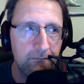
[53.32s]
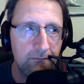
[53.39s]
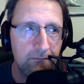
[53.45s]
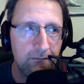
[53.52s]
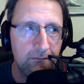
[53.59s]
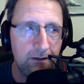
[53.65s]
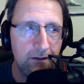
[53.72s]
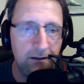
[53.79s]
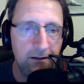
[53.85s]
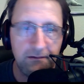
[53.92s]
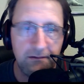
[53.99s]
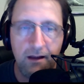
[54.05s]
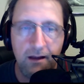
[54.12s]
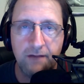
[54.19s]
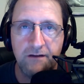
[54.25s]
It's
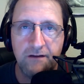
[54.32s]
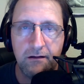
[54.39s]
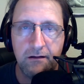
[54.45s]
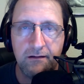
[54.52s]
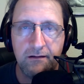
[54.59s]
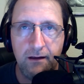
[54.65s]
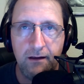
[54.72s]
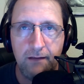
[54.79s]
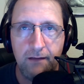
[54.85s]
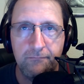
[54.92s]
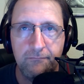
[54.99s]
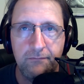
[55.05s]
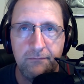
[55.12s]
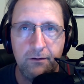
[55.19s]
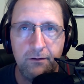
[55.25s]
not just
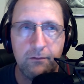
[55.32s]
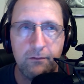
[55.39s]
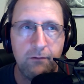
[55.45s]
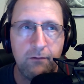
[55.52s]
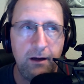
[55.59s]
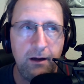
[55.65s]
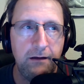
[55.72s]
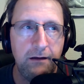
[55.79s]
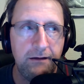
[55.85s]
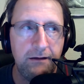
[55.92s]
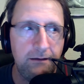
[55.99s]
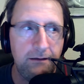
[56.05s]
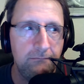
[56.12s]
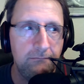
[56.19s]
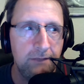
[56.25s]
your crazy,
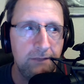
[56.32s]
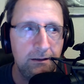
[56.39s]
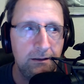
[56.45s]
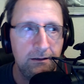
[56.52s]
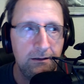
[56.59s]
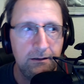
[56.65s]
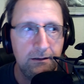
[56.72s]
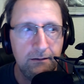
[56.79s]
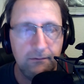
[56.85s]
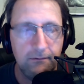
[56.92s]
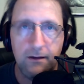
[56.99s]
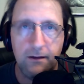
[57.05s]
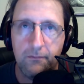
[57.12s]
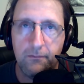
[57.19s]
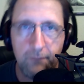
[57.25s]

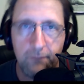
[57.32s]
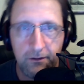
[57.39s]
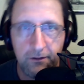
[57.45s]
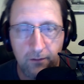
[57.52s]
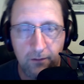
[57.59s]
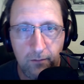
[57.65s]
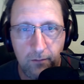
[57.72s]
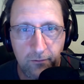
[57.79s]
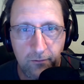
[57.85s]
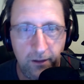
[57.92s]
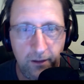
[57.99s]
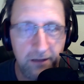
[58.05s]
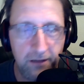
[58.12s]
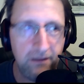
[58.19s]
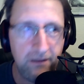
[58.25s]
well, I wouldn't call them
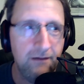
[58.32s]
crazy,